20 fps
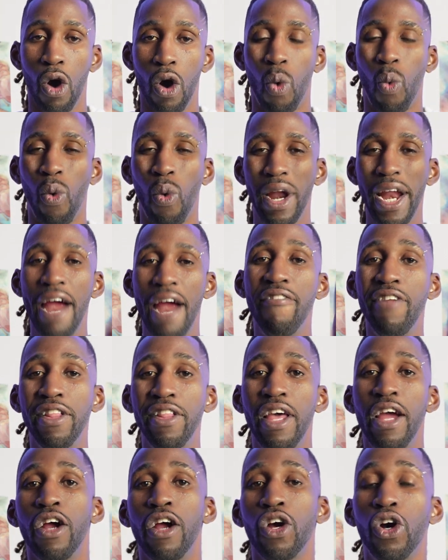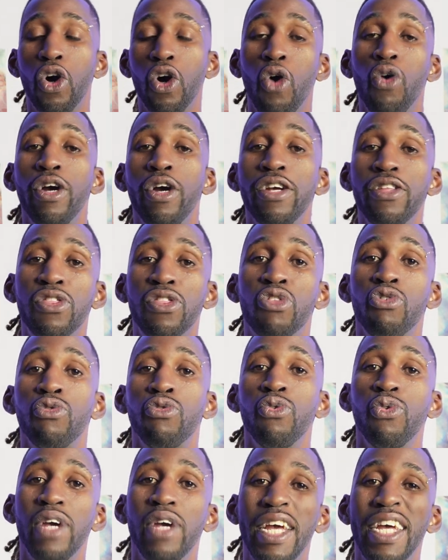whatever they're going
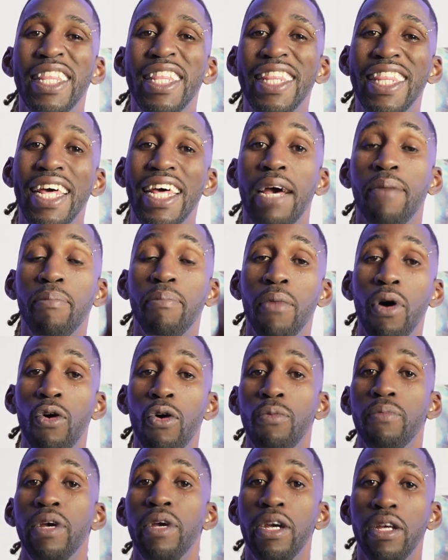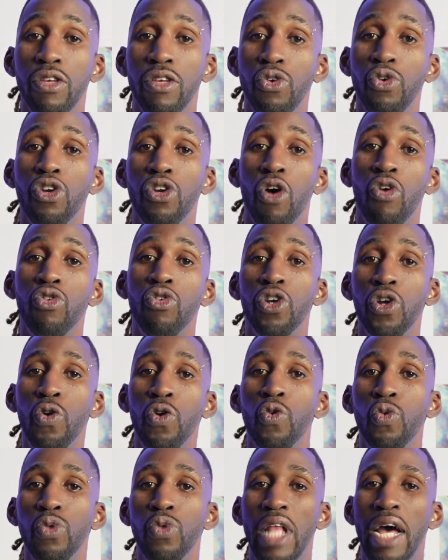through in that moment, you don't
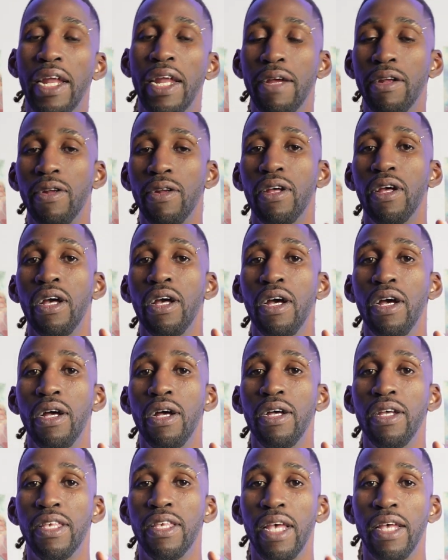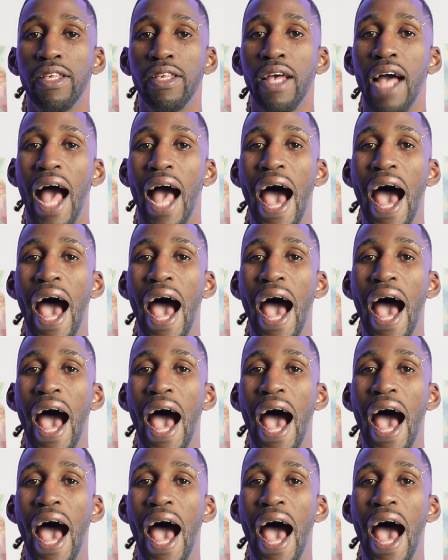know that it says,